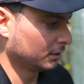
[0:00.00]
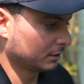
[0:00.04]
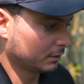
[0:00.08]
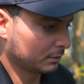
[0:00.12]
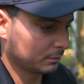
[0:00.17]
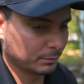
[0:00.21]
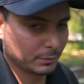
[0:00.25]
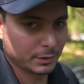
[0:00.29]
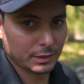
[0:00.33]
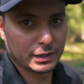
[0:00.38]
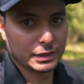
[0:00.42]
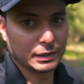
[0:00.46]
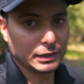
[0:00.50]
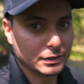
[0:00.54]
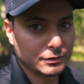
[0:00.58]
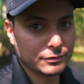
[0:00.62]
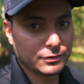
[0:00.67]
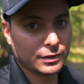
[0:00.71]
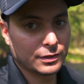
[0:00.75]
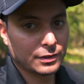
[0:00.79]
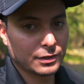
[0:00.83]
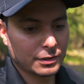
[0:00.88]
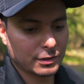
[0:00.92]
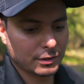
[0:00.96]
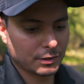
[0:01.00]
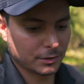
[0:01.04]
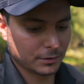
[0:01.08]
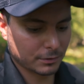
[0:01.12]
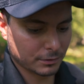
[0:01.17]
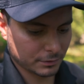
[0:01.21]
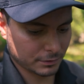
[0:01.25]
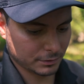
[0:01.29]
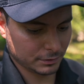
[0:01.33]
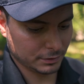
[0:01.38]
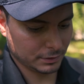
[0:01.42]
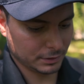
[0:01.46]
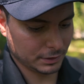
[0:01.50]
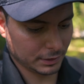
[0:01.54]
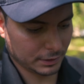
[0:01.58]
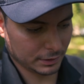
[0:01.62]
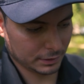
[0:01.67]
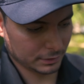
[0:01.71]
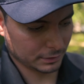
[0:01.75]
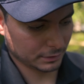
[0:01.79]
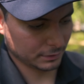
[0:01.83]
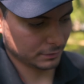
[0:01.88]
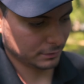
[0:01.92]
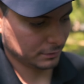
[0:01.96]
But even though
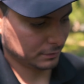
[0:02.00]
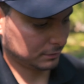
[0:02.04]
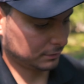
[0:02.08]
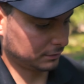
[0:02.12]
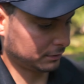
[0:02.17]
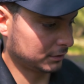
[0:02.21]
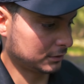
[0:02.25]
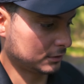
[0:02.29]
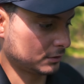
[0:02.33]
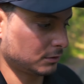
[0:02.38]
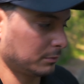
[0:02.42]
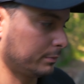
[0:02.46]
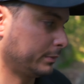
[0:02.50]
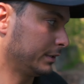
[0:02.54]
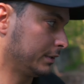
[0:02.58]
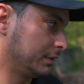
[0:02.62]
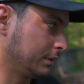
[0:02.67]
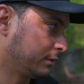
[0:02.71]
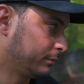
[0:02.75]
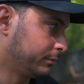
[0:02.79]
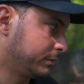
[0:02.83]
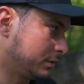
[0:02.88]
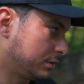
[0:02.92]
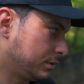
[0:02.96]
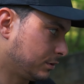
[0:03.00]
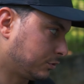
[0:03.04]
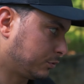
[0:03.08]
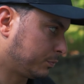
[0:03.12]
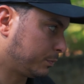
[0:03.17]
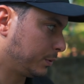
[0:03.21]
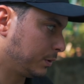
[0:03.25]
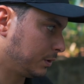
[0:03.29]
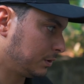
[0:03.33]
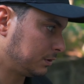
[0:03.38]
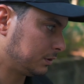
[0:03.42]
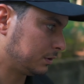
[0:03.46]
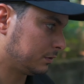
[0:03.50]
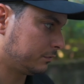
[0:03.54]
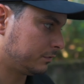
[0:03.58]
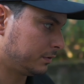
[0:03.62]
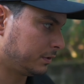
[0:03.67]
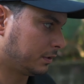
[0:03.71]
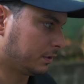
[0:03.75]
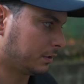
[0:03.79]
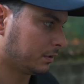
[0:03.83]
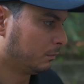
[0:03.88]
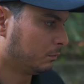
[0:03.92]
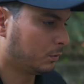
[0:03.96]
that the termite damage is pretty
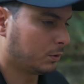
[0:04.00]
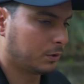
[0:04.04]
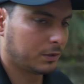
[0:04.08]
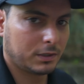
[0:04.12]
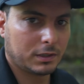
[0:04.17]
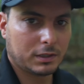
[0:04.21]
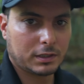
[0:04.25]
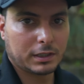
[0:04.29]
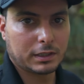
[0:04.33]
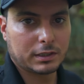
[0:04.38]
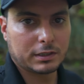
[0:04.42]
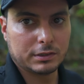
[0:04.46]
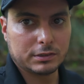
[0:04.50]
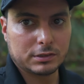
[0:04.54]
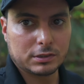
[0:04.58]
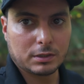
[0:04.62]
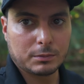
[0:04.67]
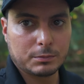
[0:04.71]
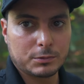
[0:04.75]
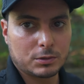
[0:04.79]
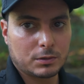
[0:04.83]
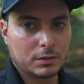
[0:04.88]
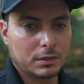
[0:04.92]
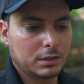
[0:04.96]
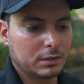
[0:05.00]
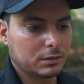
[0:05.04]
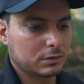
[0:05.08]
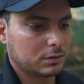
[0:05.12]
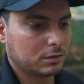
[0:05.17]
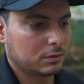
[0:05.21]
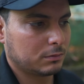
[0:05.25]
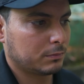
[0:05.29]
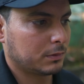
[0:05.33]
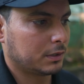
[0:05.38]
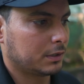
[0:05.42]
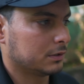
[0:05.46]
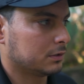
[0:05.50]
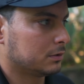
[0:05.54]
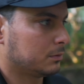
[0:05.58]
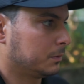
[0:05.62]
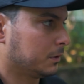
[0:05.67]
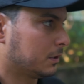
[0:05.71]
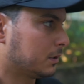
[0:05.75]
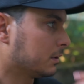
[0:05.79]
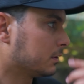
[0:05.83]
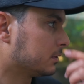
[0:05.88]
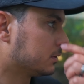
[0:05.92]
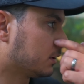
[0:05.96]
severe, more than likely subterranean termites,
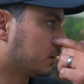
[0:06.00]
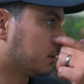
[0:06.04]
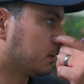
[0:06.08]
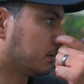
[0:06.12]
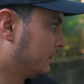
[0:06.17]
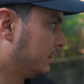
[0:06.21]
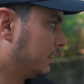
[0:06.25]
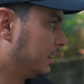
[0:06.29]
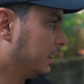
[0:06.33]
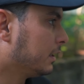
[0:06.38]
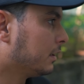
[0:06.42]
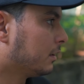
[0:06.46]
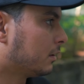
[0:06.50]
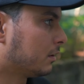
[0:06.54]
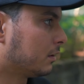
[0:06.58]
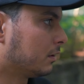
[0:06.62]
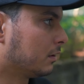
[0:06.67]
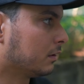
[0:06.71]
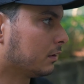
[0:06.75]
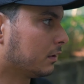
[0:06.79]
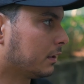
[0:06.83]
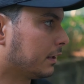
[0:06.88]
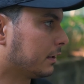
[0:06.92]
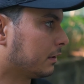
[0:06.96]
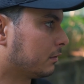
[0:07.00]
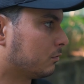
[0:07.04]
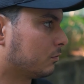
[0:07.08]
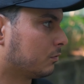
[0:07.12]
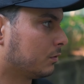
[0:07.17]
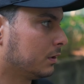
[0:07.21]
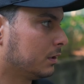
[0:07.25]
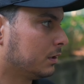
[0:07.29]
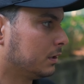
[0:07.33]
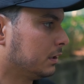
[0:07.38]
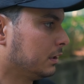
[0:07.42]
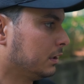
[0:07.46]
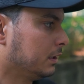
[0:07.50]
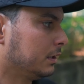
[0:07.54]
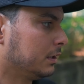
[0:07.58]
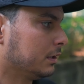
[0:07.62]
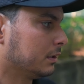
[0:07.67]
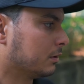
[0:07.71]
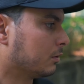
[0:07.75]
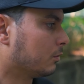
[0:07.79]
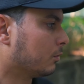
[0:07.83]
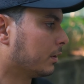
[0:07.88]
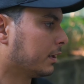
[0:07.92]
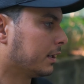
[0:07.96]
because they are like really eating
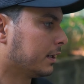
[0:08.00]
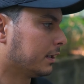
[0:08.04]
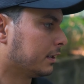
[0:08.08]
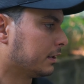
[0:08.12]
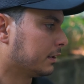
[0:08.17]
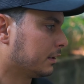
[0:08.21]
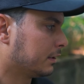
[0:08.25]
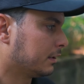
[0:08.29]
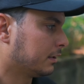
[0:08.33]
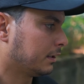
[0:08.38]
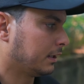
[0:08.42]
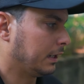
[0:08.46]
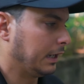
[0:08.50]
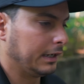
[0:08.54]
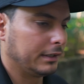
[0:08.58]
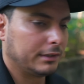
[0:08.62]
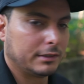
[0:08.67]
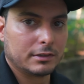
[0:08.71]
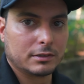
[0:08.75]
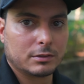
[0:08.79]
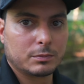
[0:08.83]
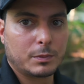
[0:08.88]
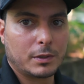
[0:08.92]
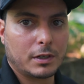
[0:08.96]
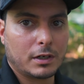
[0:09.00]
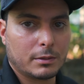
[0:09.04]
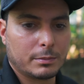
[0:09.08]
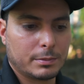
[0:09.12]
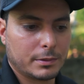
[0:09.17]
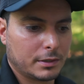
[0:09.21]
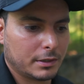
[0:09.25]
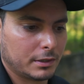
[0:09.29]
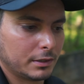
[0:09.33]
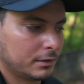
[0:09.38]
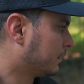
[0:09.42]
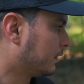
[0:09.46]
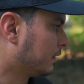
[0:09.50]
away at this property.